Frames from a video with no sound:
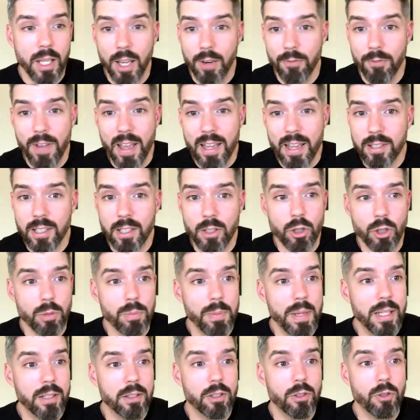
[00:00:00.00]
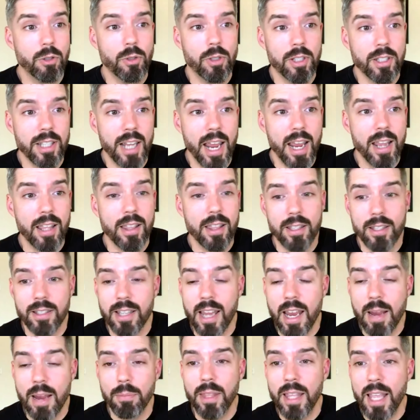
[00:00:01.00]
Confessing just means to say the
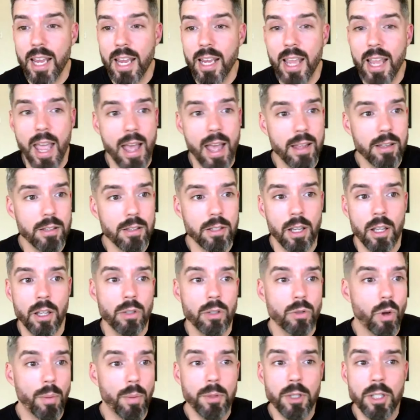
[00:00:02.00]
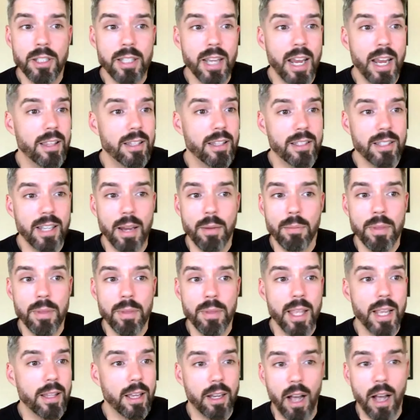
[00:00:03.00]
same thing as. So I'm just saying the same
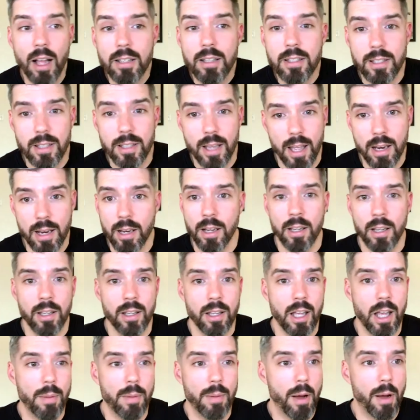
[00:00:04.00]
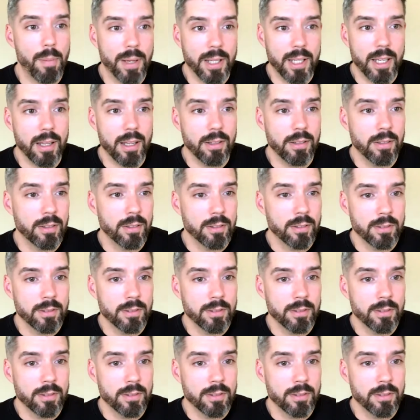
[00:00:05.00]
thing that God said about my kid.